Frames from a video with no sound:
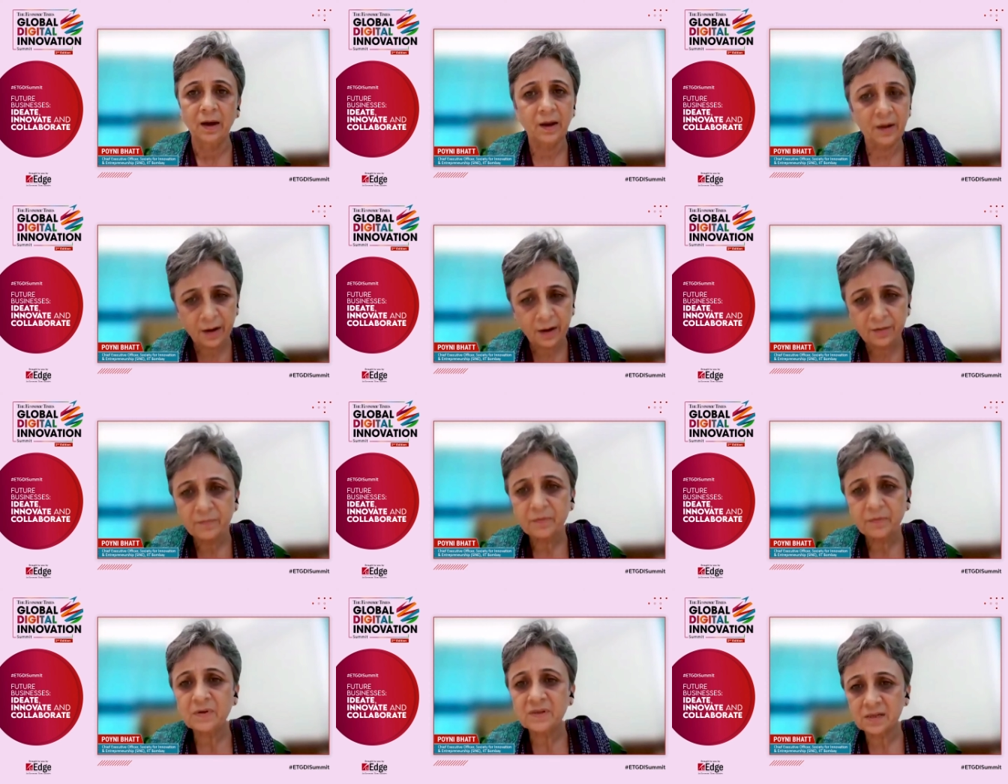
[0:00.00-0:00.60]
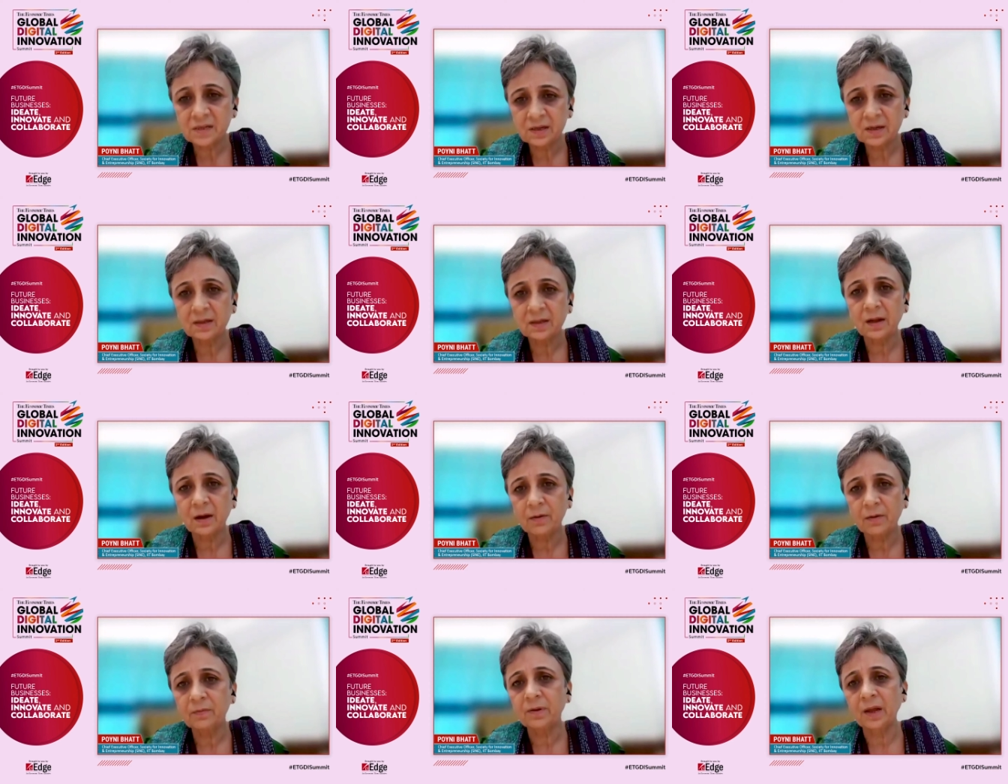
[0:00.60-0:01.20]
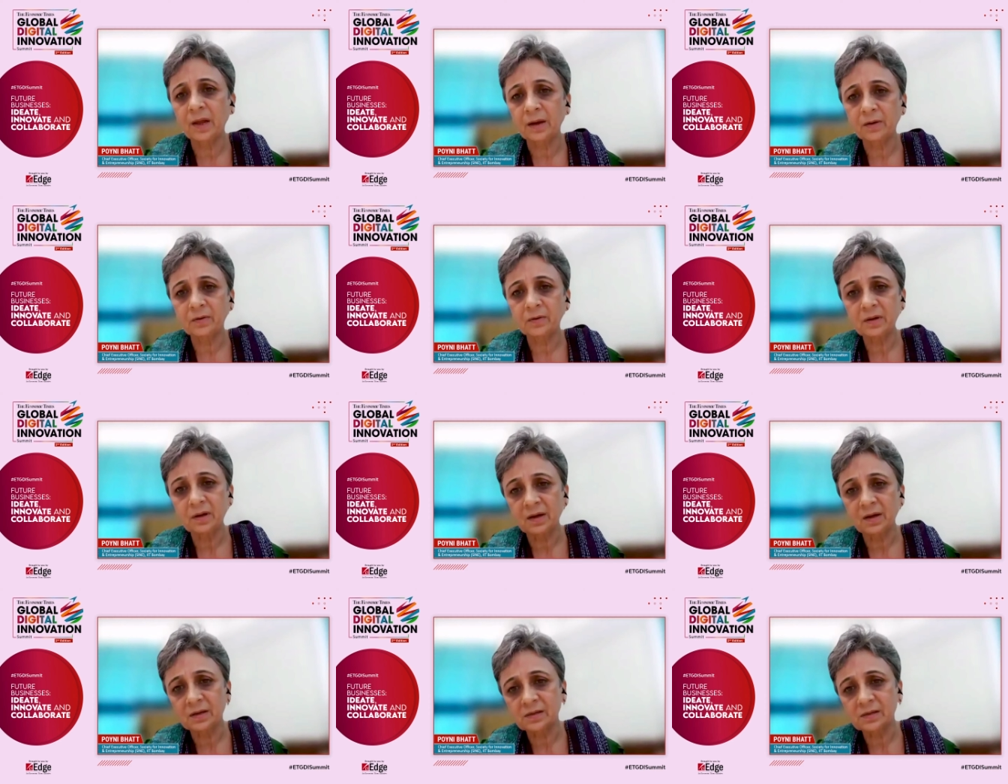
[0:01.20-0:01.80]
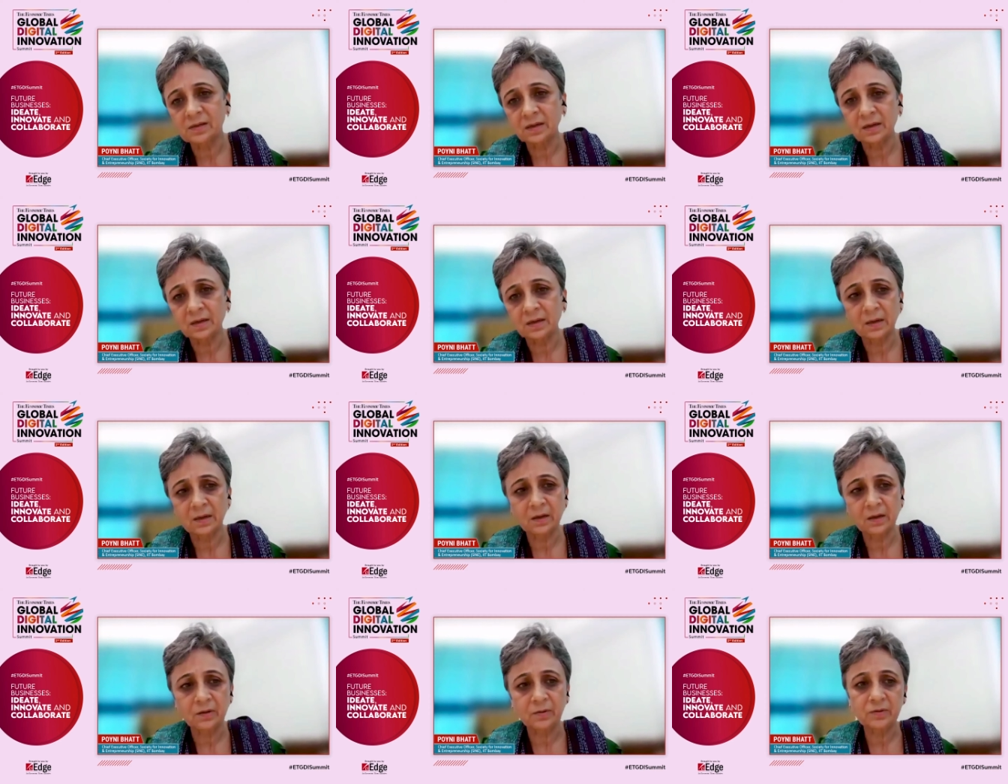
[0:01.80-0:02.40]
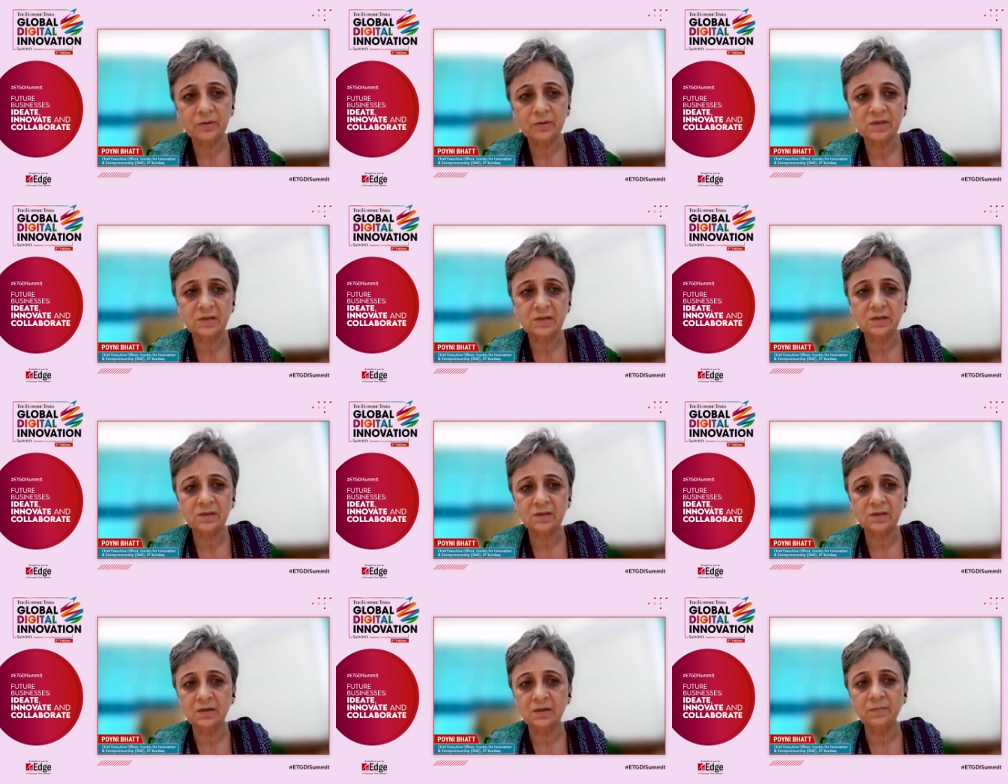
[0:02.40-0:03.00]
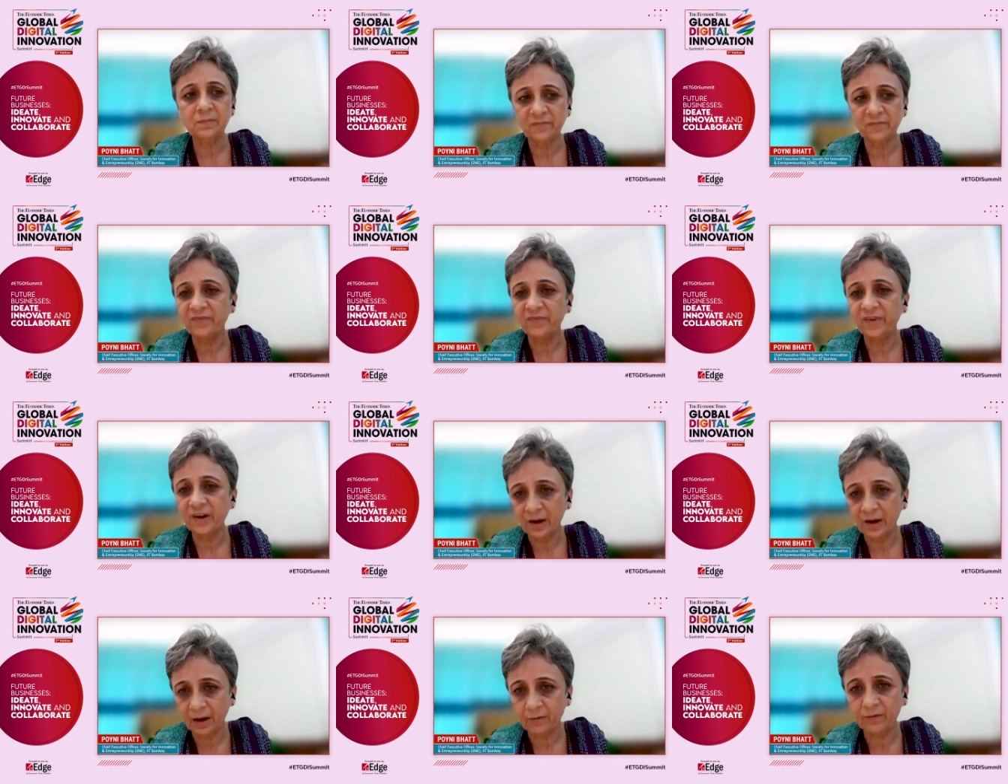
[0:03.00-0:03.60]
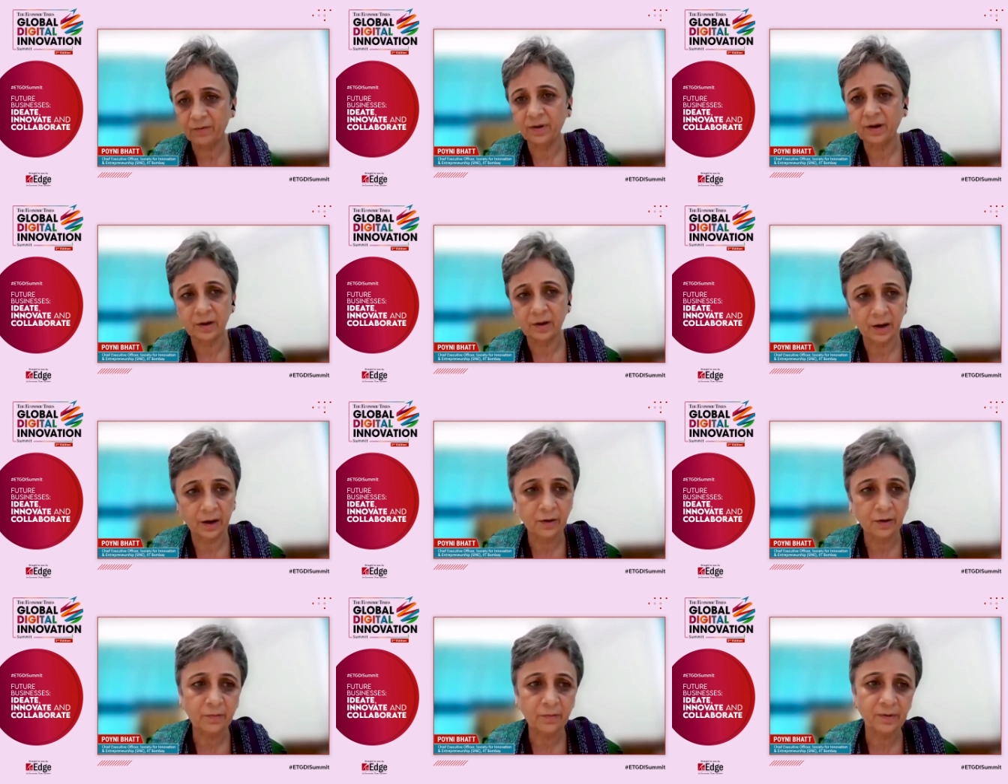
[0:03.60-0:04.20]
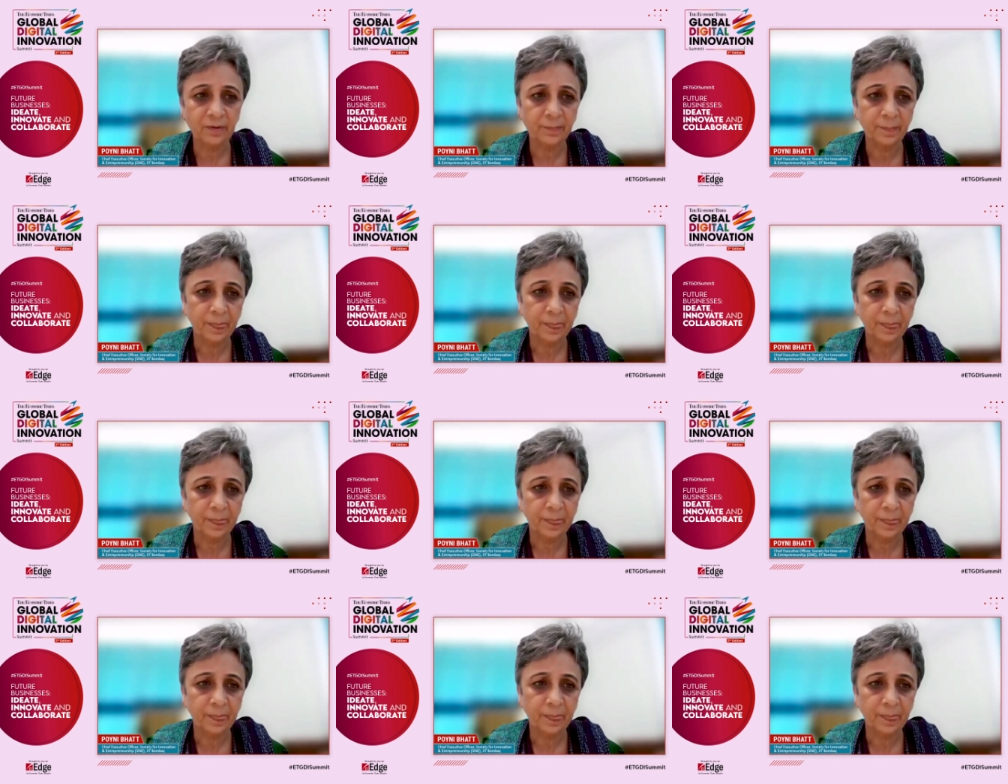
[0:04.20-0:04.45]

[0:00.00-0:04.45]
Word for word: And I would say now, like you know, as an ecosystem, we have arrived.